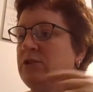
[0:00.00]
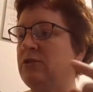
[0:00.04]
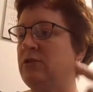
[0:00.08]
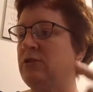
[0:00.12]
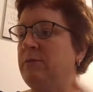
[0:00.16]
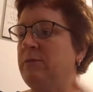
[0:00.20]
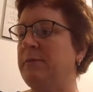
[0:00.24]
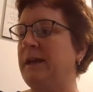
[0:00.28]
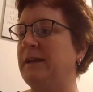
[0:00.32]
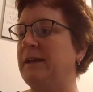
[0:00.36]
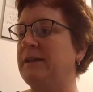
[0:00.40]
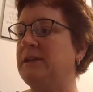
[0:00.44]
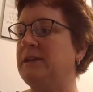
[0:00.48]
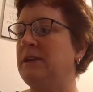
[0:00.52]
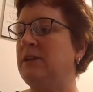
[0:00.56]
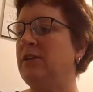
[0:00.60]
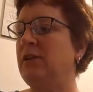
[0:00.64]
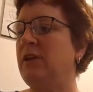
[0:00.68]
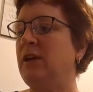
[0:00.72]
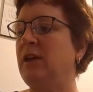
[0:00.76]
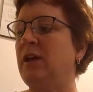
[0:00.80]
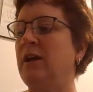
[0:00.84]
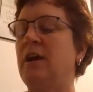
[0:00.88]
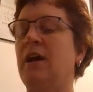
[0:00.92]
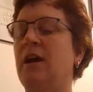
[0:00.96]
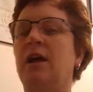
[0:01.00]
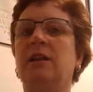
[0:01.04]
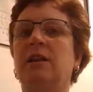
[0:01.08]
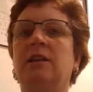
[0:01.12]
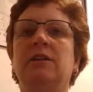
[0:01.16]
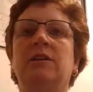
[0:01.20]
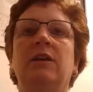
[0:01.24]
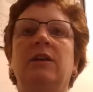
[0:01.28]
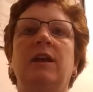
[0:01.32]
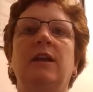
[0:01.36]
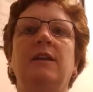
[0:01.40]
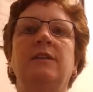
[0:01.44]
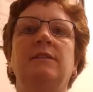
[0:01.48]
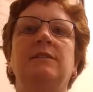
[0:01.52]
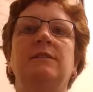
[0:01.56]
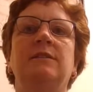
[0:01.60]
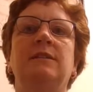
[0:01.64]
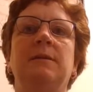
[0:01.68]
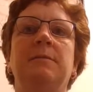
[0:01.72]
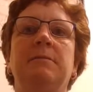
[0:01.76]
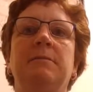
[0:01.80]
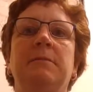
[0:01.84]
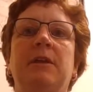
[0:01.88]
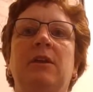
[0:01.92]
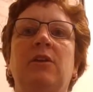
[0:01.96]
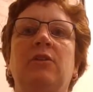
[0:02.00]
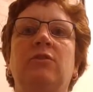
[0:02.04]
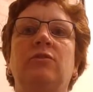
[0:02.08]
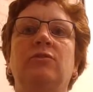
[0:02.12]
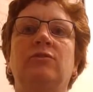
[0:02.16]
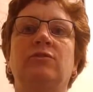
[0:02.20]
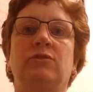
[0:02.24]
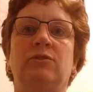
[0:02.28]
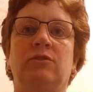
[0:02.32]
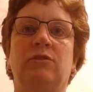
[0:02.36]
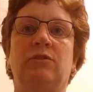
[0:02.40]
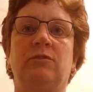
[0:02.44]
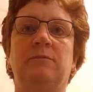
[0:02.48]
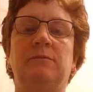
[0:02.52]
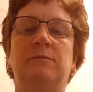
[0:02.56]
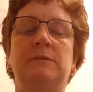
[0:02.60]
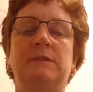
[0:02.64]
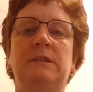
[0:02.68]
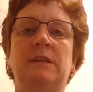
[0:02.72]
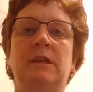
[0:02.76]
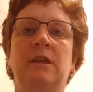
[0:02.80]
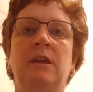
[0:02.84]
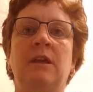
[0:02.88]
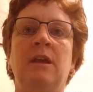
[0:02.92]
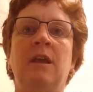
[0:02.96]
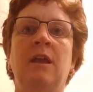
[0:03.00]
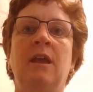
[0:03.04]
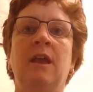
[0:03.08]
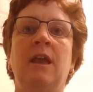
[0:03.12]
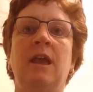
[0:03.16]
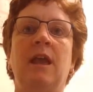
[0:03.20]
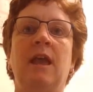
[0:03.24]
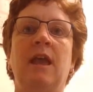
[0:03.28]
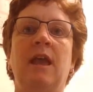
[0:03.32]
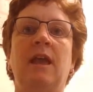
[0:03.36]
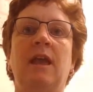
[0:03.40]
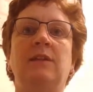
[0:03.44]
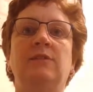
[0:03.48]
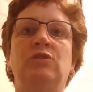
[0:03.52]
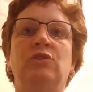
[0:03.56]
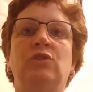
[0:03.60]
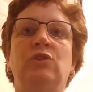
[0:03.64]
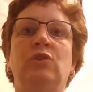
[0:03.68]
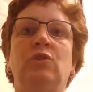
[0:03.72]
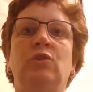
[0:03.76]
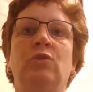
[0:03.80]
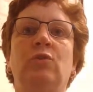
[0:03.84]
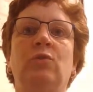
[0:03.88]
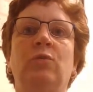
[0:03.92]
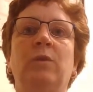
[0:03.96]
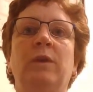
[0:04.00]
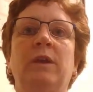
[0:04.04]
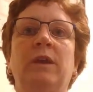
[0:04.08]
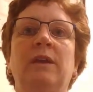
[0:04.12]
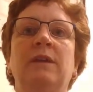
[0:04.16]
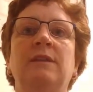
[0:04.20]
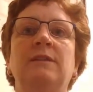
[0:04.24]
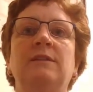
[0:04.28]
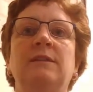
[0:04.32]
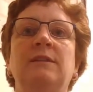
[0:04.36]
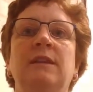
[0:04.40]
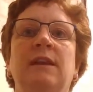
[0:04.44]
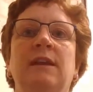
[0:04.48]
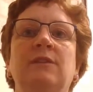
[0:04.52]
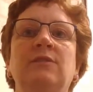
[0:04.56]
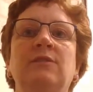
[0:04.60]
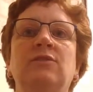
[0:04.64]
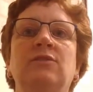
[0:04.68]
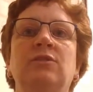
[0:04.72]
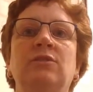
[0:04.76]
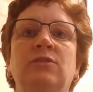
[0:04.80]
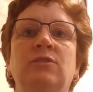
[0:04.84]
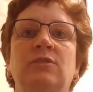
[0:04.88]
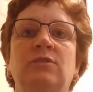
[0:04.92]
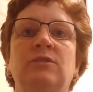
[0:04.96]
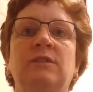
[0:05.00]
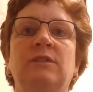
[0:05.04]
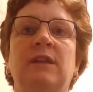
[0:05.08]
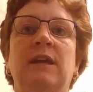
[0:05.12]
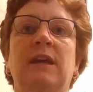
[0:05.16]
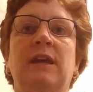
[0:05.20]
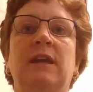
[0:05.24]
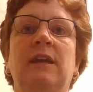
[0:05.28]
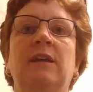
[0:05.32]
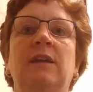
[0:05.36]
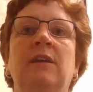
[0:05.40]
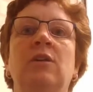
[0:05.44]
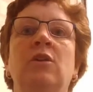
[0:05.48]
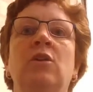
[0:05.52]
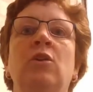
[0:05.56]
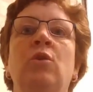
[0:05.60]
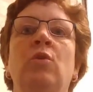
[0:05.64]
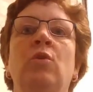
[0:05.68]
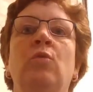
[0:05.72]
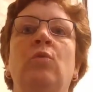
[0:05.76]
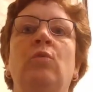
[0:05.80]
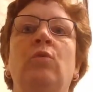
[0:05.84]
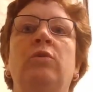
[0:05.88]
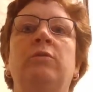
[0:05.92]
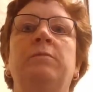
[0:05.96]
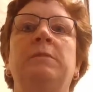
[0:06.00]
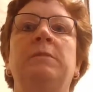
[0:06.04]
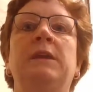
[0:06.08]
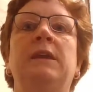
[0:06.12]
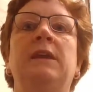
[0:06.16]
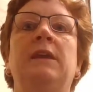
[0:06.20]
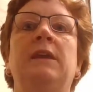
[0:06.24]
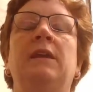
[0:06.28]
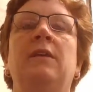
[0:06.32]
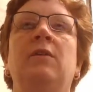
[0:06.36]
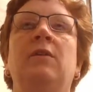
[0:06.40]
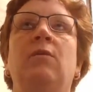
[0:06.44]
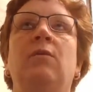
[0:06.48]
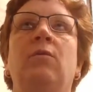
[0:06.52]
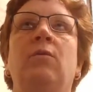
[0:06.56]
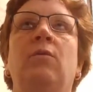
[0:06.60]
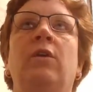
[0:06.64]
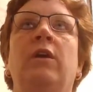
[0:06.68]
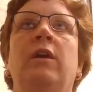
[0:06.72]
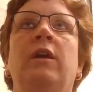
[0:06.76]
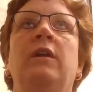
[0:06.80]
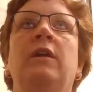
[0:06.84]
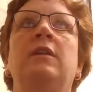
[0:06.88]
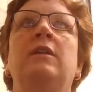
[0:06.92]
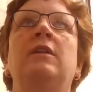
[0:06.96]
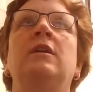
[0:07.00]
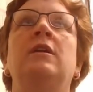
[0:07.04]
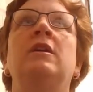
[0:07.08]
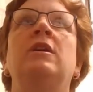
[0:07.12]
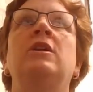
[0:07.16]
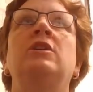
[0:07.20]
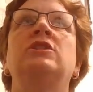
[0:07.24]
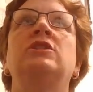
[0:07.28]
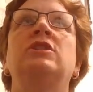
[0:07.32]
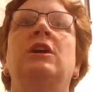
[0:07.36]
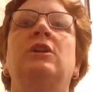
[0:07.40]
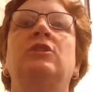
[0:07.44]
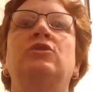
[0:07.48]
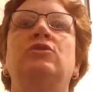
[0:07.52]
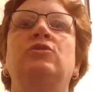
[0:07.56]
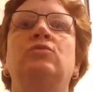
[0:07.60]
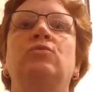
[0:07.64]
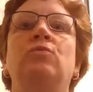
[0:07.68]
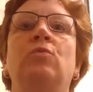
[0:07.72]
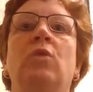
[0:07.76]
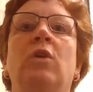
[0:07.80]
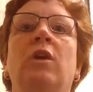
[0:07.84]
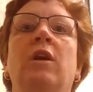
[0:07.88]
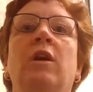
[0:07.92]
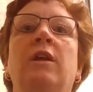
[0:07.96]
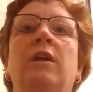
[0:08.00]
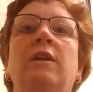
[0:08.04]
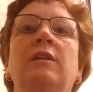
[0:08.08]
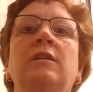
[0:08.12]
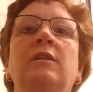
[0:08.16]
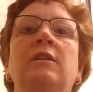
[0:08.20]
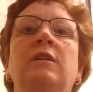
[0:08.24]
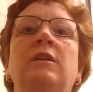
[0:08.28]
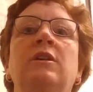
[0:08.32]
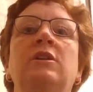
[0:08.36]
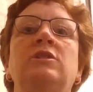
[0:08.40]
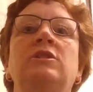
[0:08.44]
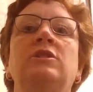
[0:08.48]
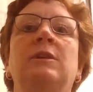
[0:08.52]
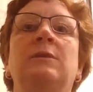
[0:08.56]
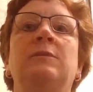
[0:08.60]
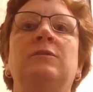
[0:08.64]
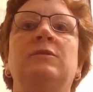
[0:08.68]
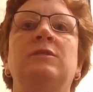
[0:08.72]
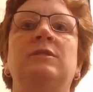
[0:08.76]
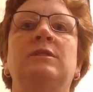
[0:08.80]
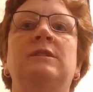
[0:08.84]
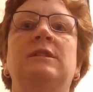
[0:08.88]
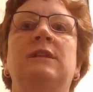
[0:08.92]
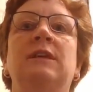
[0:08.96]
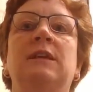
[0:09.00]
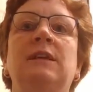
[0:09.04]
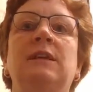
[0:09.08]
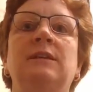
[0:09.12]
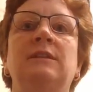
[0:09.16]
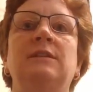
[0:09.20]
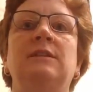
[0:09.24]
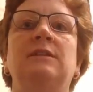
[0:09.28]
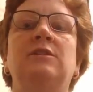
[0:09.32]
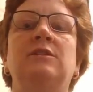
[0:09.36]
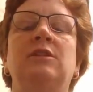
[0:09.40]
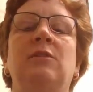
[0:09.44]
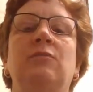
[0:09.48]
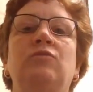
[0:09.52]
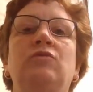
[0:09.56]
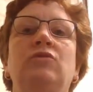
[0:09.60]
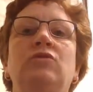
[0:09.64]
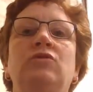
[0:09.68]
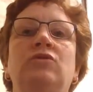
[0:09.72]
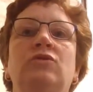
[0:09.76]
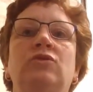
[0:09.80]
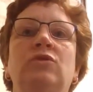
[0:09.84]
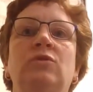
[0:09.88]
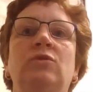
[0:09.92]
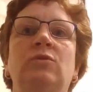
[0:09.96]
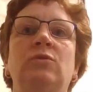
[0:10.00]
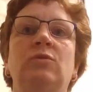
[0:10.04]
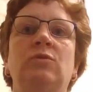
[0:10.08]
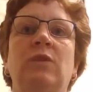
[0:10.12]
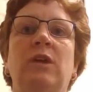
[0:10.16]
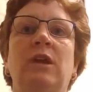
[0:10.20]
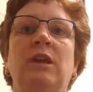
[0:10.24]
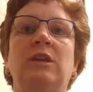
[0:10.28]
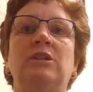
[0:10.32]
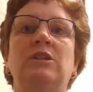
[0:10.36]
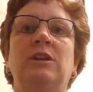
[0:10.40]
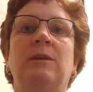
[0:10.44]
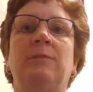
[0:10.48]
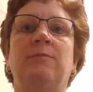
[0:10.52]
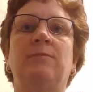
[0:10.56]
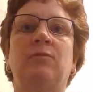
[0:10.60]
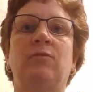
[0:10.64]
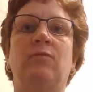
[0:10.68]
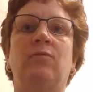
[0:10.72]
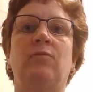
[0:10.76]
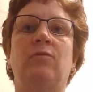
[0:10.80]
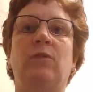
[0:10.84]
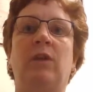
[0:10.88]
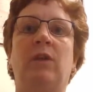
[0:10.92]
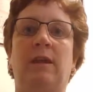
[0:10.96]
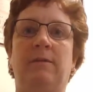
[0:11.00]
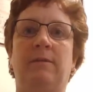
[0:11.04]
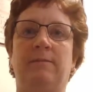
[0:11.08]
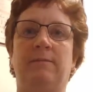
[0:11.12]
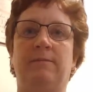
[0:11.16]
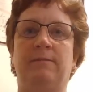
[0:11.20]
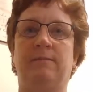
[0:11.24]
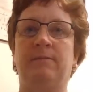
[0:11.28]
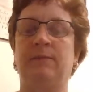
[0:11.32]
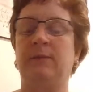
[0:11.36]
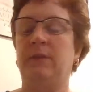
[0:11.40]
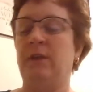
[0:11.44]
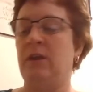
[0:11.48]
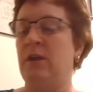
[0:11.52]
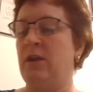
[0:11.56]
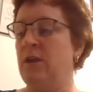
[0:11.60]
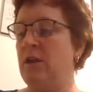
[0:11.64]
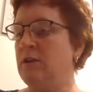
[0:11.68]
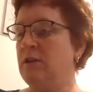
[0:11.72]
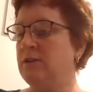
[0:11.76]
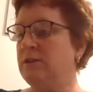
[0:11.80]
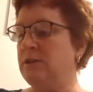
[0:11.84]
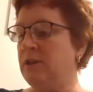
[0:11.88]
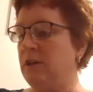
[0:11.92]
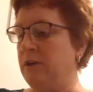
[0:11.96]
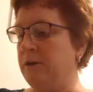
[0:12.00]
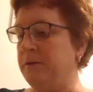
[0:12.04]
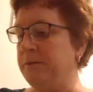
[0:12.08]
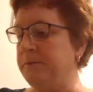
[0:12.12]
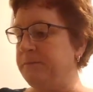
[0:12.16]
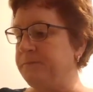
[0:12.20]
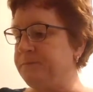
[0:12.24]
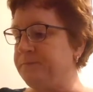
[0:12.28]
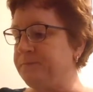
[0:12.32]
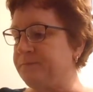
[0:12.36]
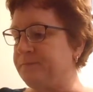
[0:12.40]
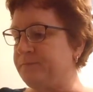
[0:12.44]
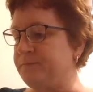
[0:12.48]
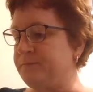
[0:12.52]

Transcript: is on bacteria, color, and some medical terms. And so your quiz next Thursday will be on chapters 1, chapter 6, chapters 2, and chapter 3. So